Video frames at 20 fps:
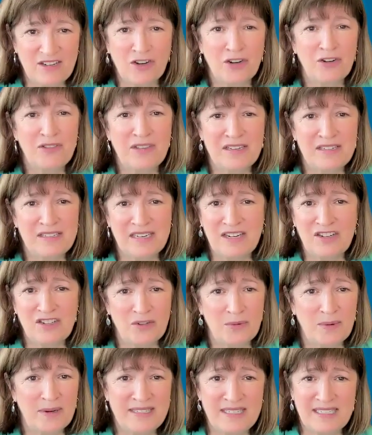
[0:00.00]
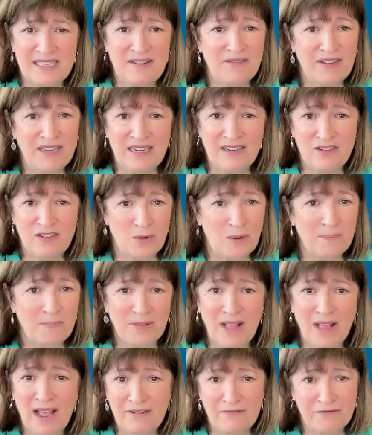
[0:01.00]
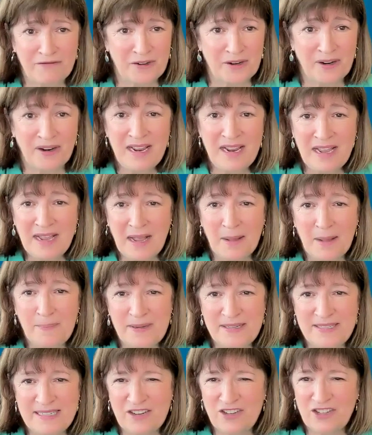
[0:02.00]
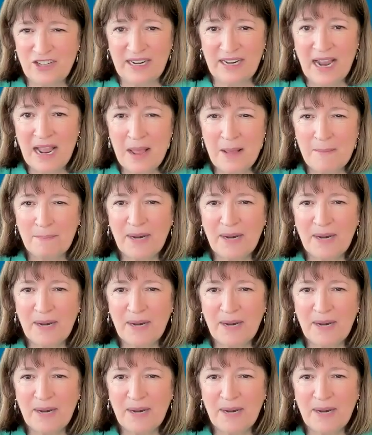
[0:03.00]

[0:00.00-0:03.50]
turn this into a CV to apply for a position.